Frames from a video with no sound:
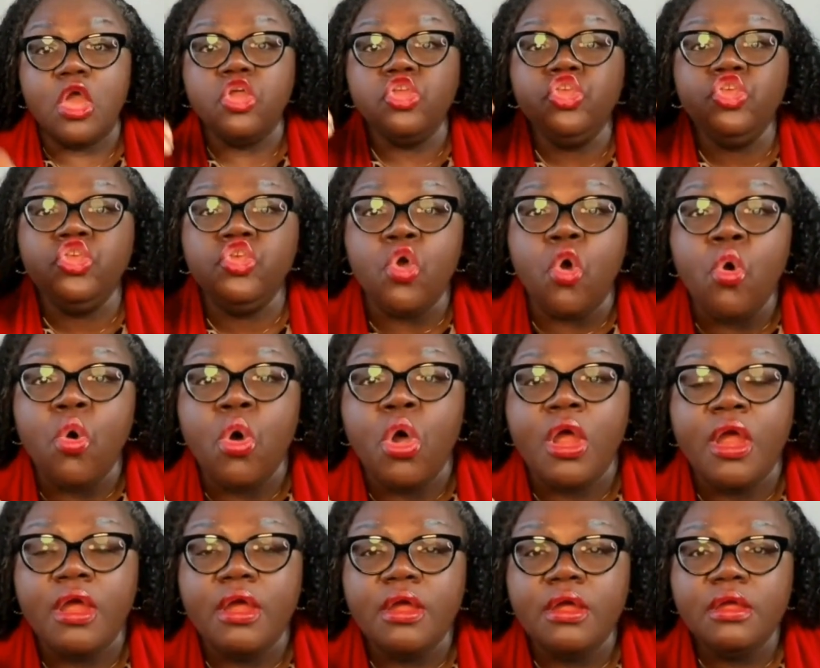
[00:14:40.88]

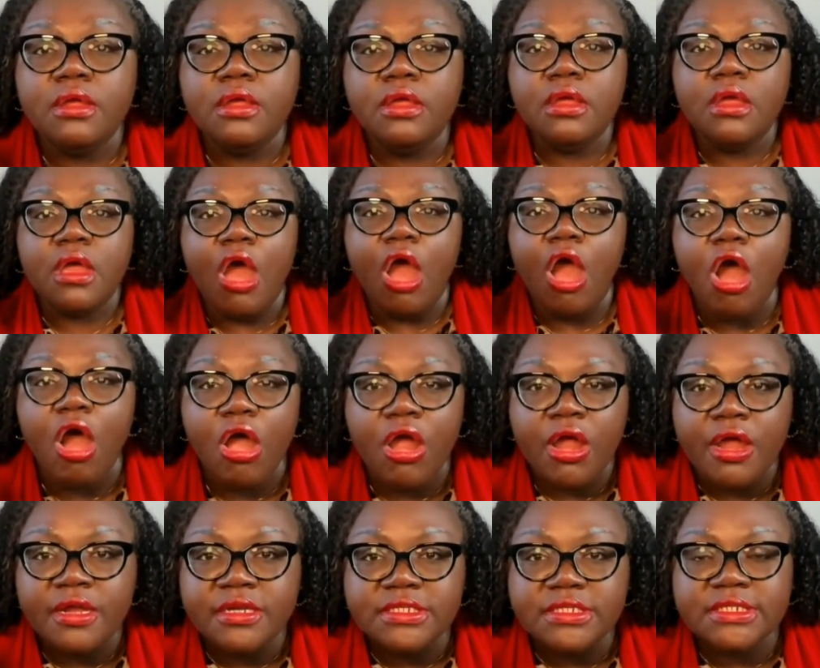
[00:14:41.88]
Your
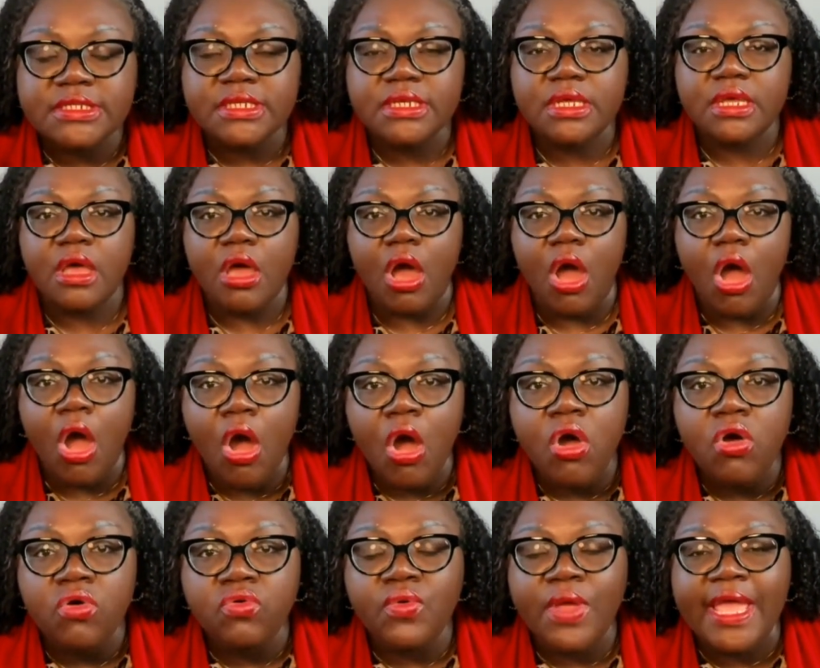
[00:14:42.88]
heart
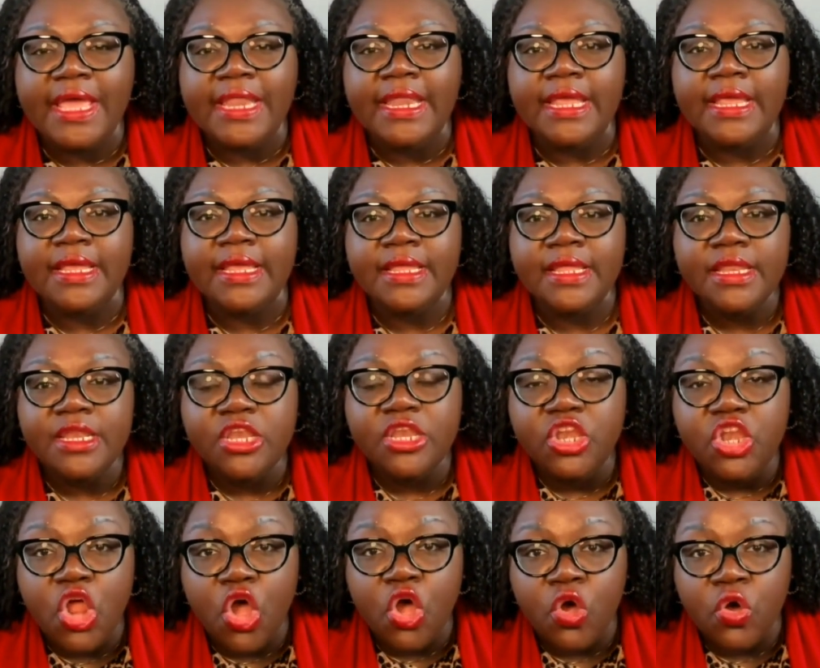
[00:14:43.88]
already
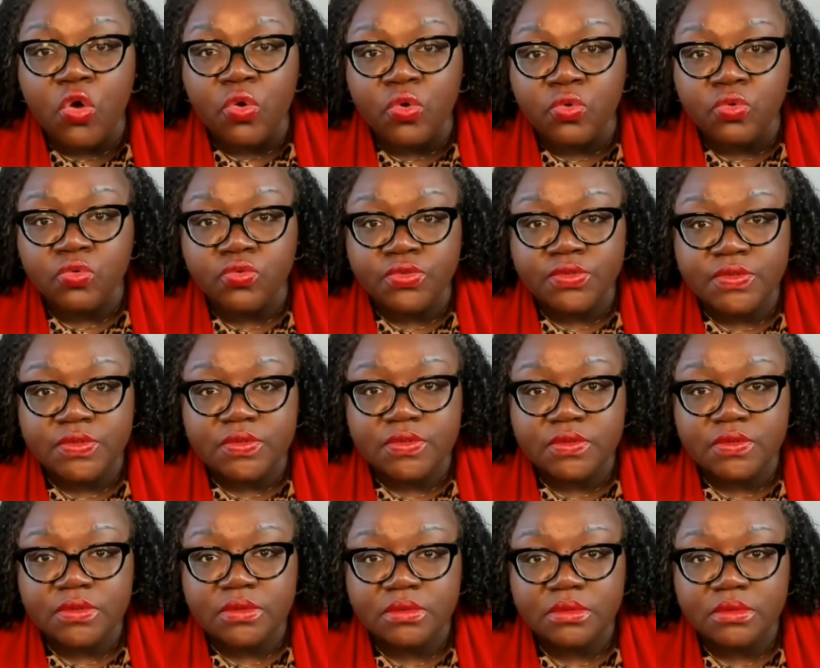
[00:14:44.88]
knows.